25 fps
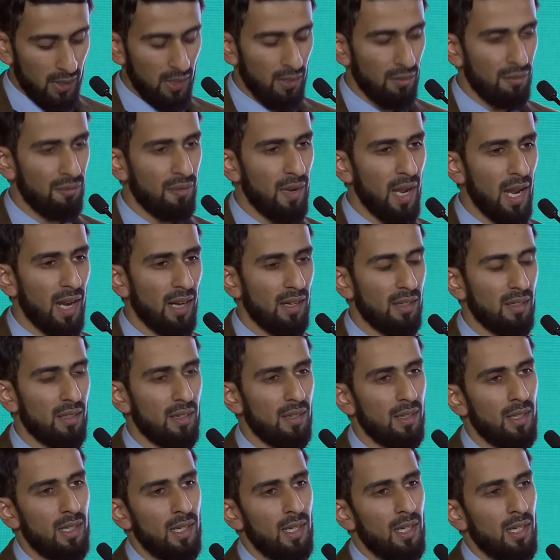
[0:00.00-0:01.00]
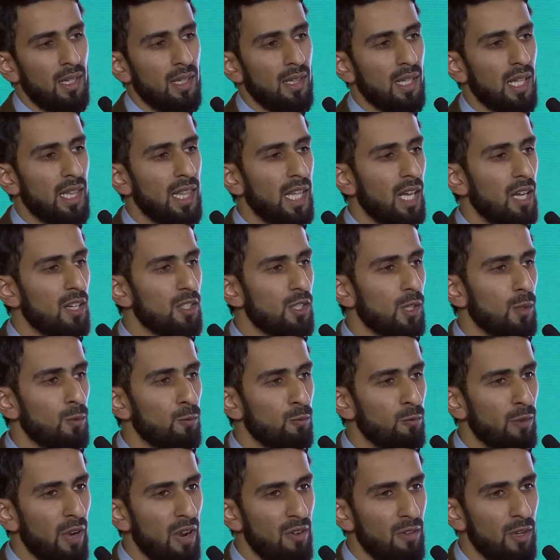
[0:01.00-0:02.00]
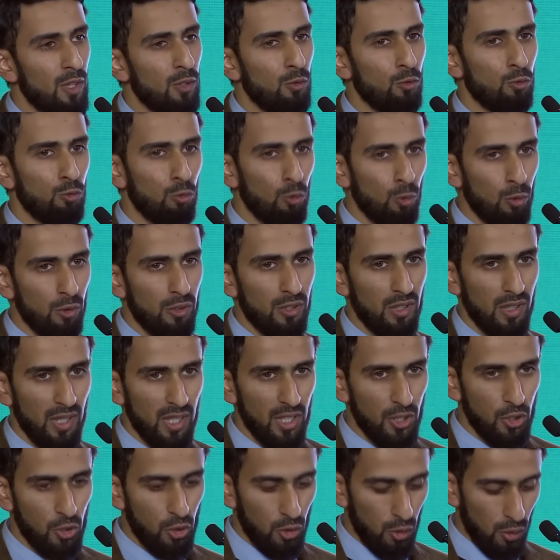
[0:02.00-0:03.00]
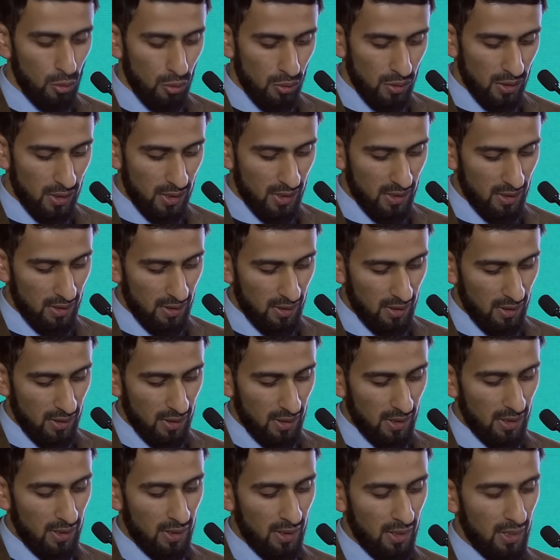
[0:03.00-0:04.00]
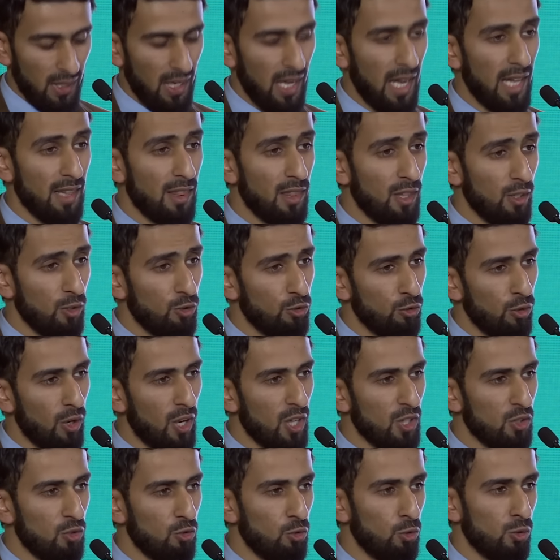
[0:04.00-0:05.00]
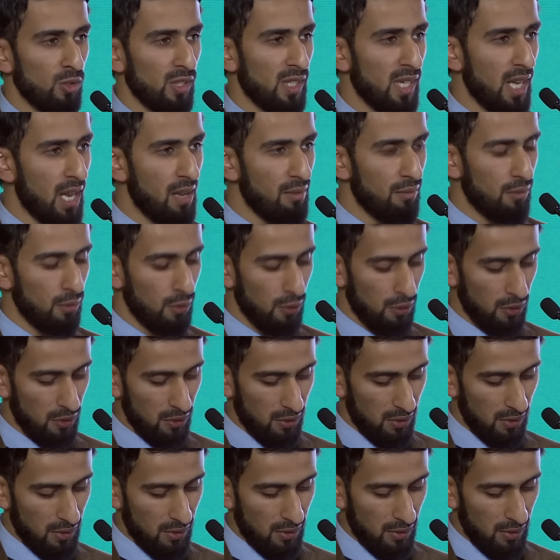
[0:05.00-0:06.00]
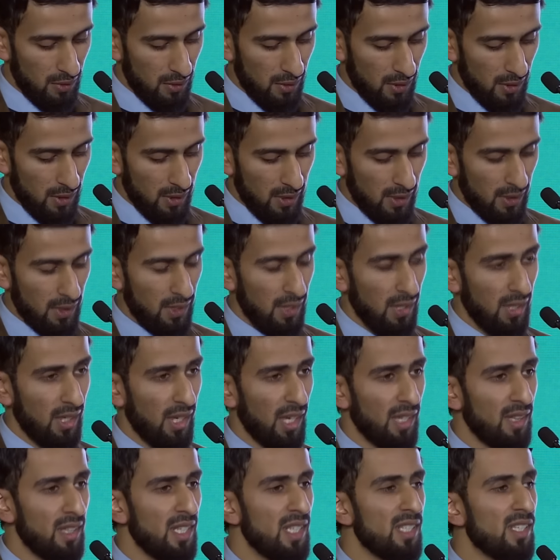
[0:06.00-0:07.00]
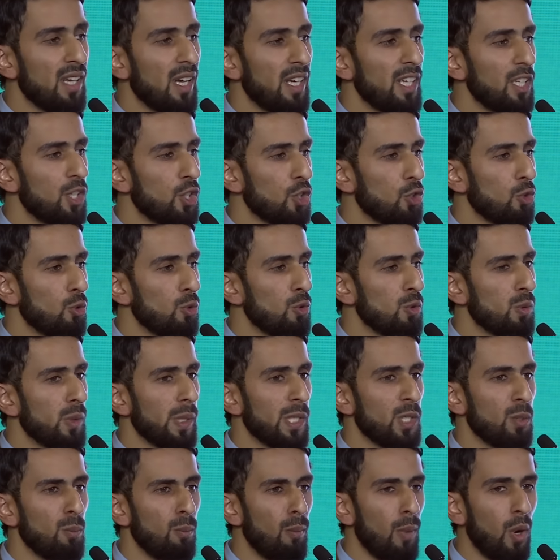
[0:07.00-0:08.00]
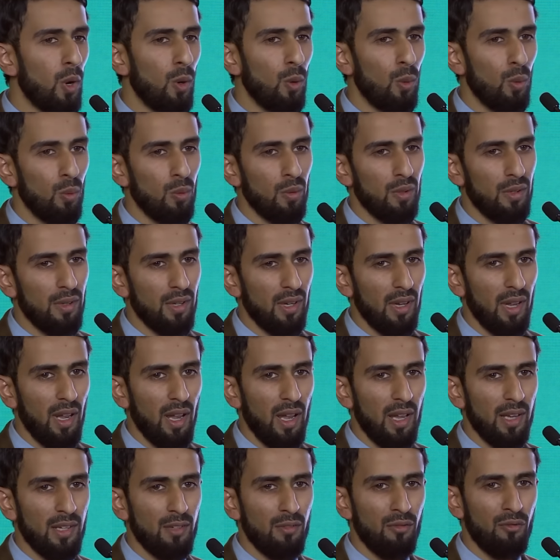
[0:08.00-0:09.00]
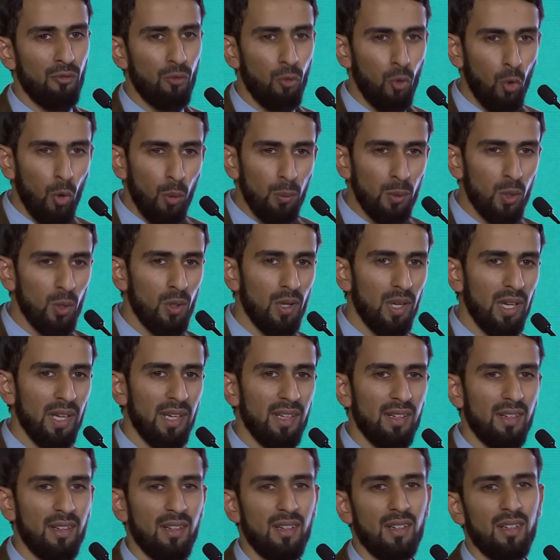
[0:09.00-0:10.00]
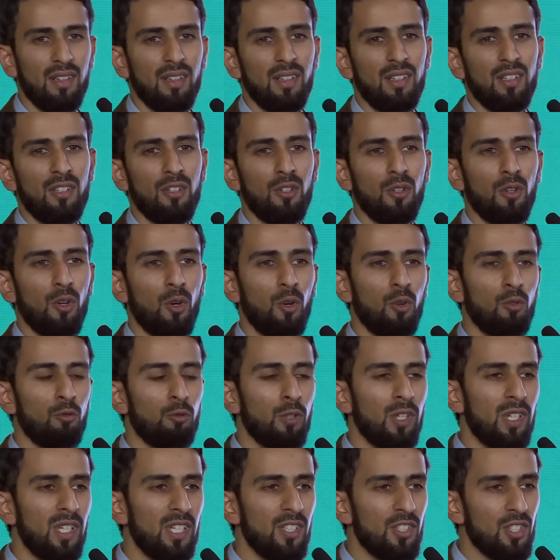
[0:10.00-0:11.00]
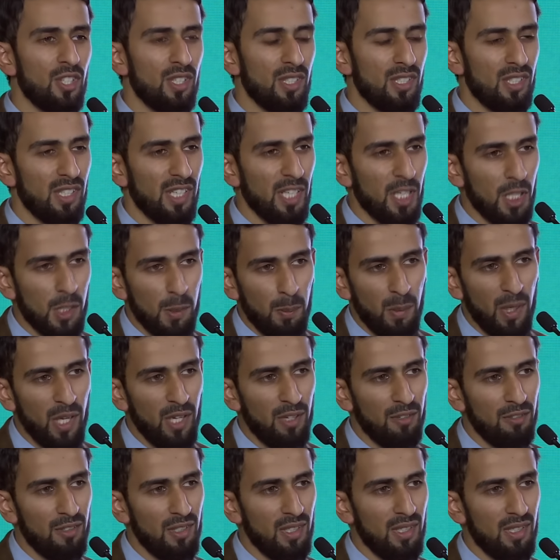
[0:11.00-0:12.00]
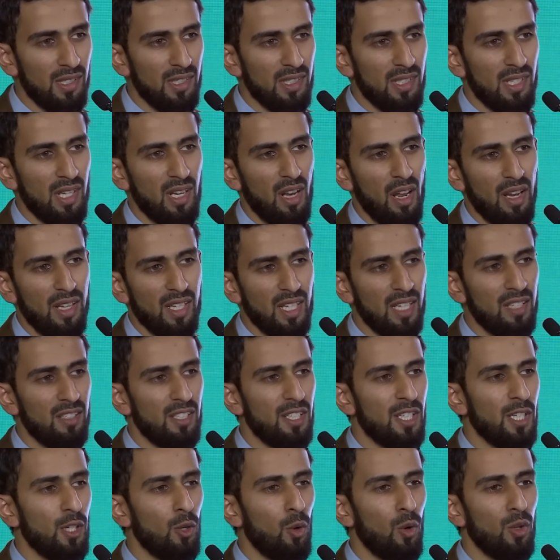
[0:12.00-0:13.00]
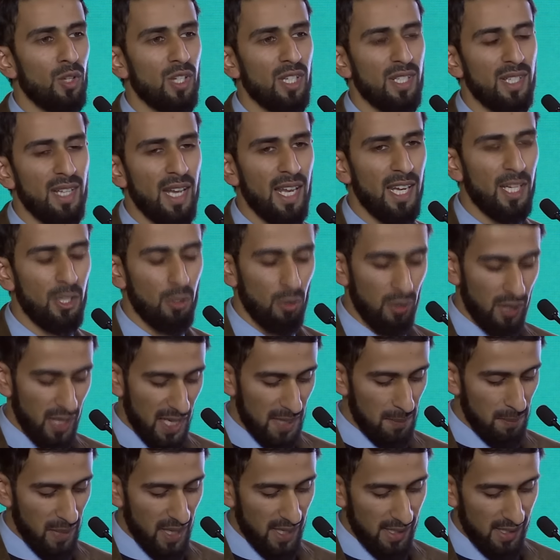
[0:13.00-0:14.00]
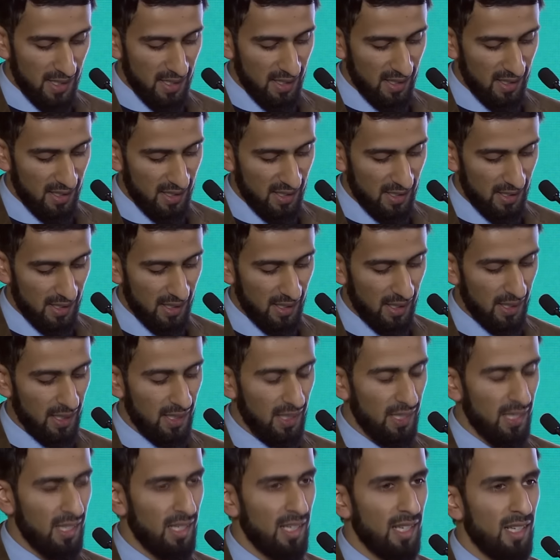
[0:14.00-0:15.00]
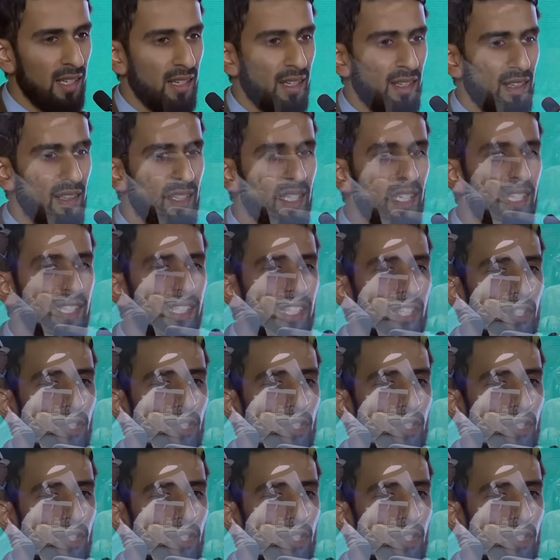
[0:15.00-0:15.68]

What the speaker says: the fact that there are some very root issues at the grassroots level. And these are issues which mold and formulate, you know, religious experience and identity on a day-to-day basis. These